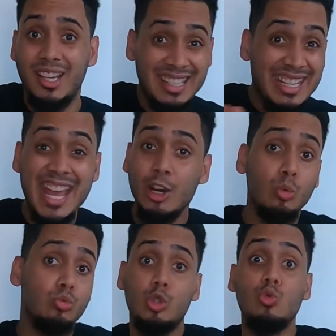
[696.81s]
They
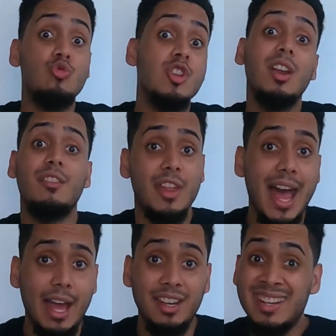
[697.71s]
don't do none of
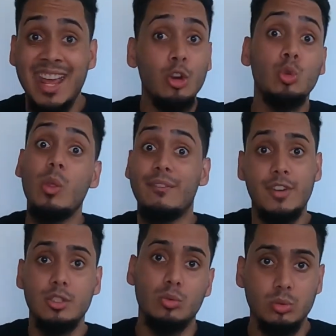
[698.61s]
that. They don't do the
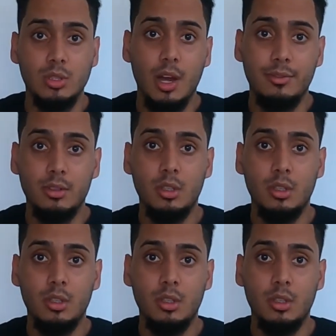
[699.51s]
physical stuff.